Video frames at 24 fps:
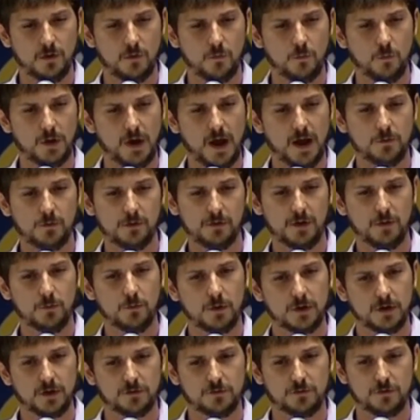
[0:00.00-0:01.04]
what I really
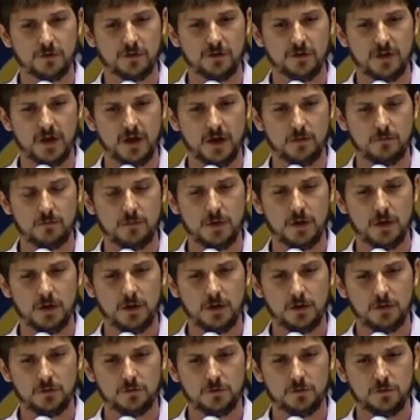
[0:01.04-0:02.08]
want is for them
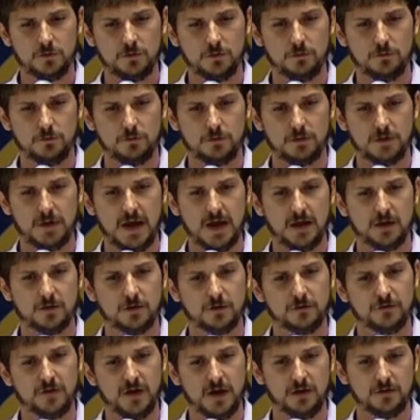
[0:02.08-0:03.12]
to take
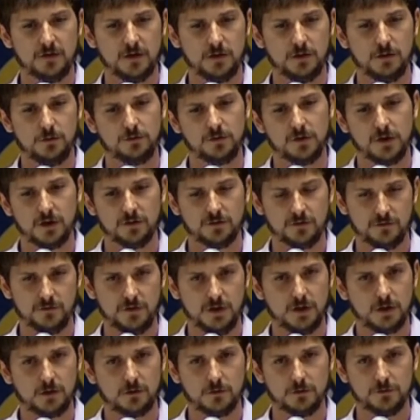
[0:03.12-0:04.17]
their faith and use it as a
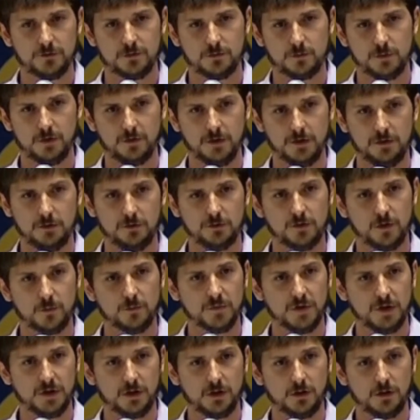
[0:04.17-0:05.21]
vehicle to really do
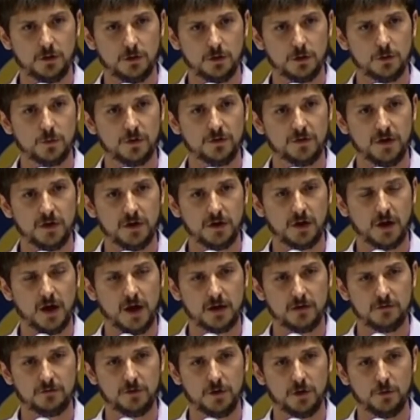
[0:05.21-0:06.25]
something good with it. And
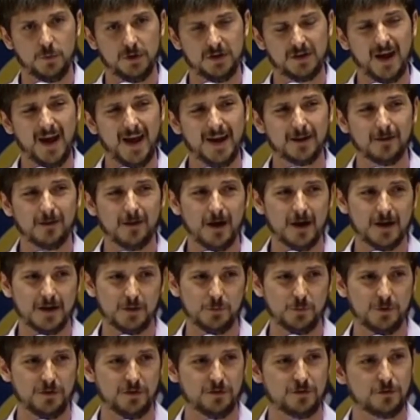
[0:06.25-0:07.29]
kind of, we tie it a lot
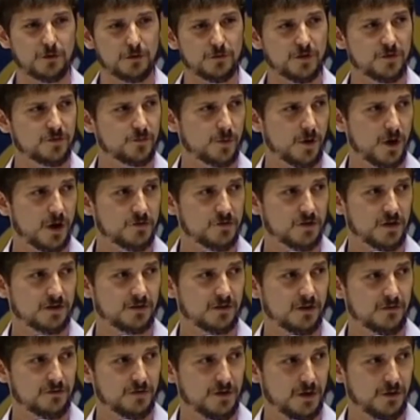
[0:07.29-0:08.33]
in with the service project
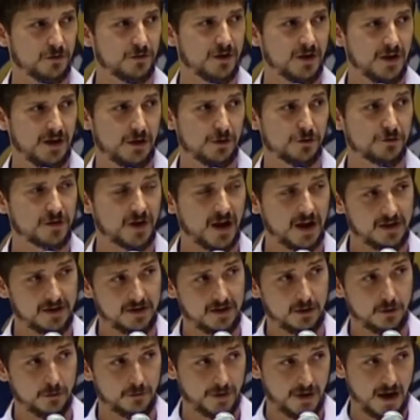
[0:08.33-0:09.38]
of, here's an
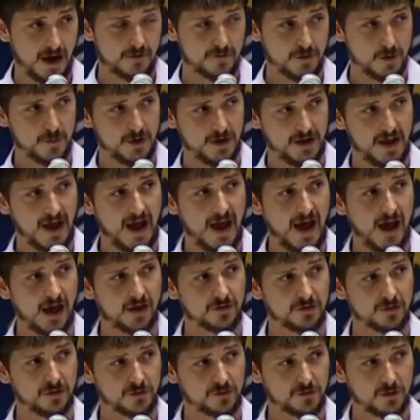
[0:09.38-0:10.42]
ideal that everybody
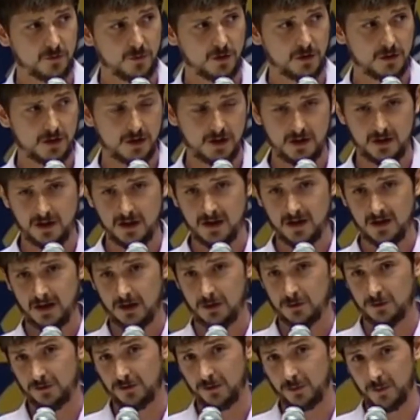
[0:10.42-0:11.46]
has in this community.
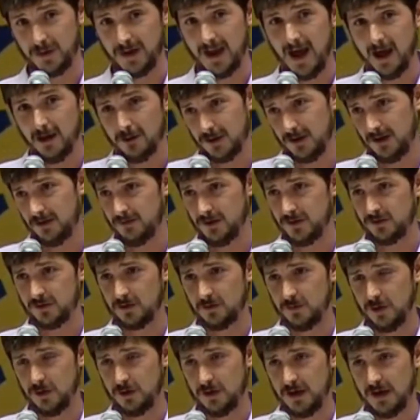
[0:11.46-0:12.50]
Here's the reality of this
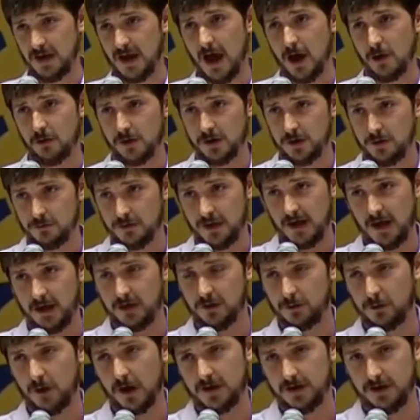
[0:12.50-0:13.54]
community. How can you
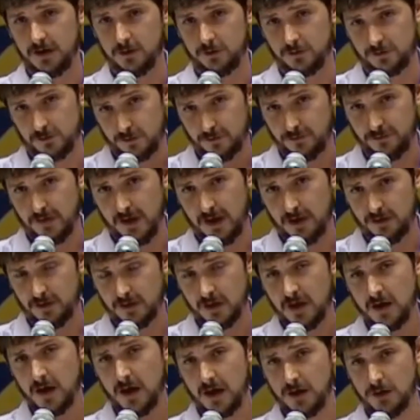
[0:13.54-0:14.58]
take your ideals, your faith,
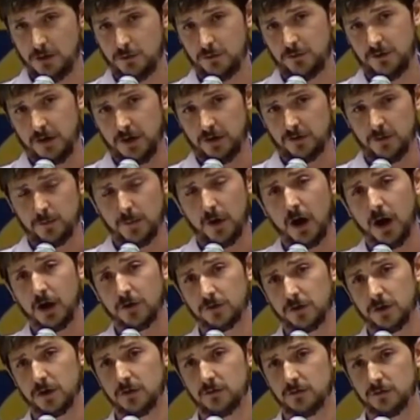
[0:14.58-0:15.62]
and use it as a
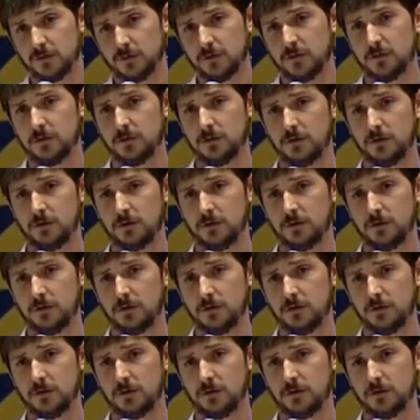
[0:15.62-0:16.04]
positive?